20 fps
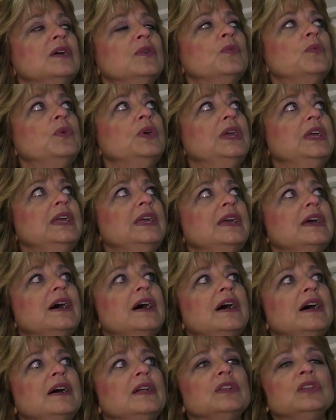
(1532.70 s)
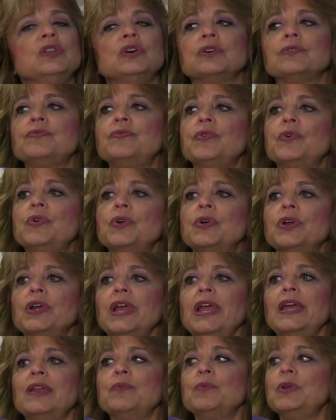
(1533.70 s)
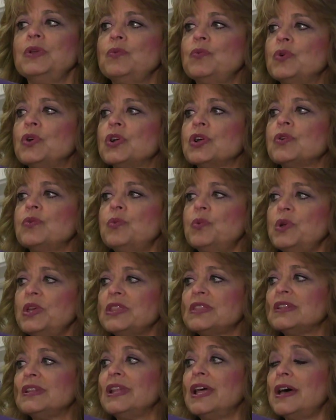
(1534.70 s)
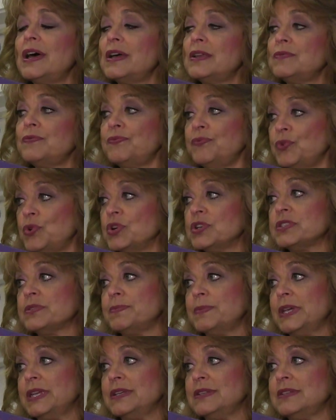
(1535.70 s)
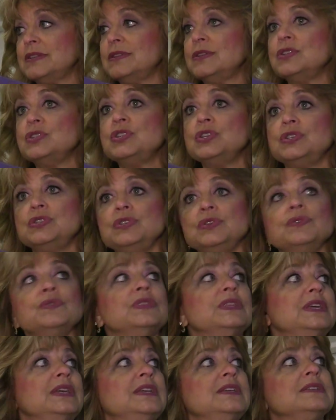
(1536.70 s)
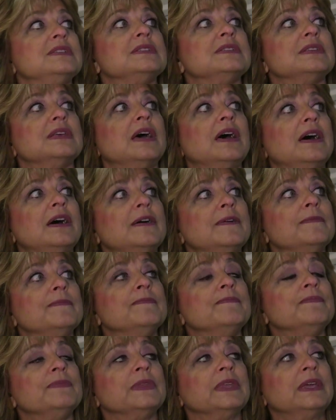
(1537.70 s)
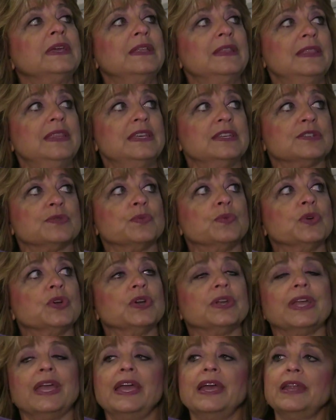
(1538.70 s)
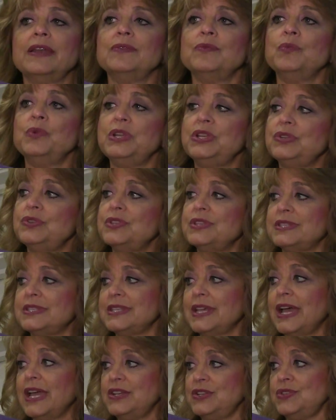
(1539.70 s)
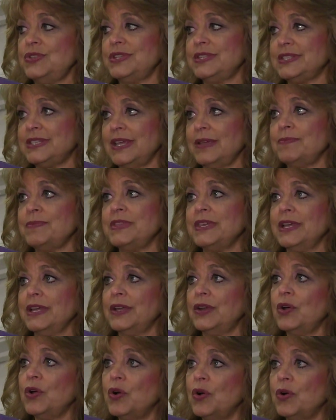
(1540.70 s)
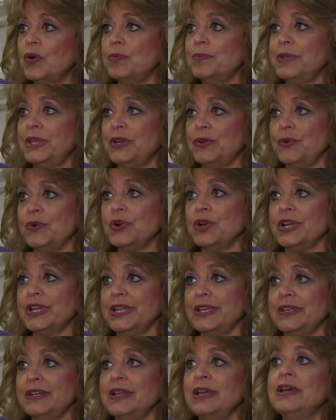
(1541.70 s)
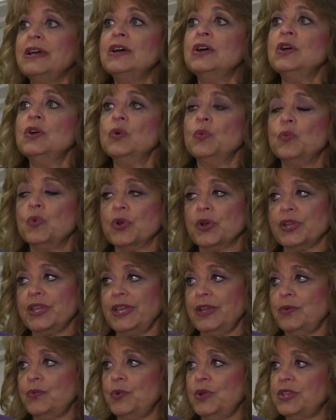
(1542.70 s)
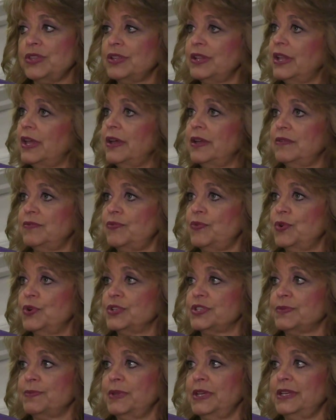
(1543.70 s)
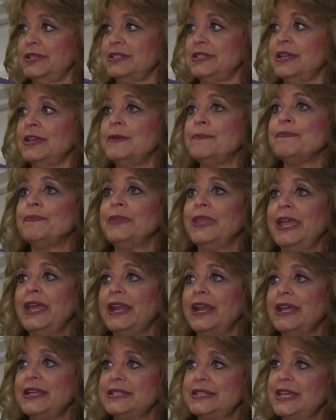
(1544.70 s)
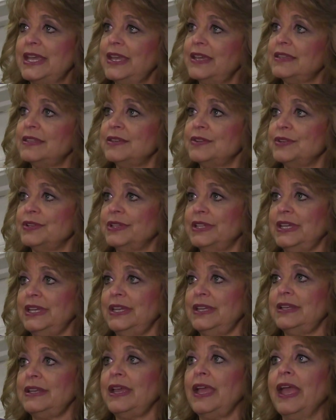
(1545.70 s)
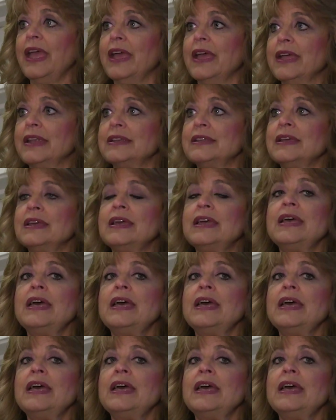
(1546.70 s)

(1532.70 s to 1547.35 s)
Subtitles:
look for, and we work with law enforcement to do this work. And we do this. I do the same thing at home in Oregon, working with law enforcement, and I take their lead. And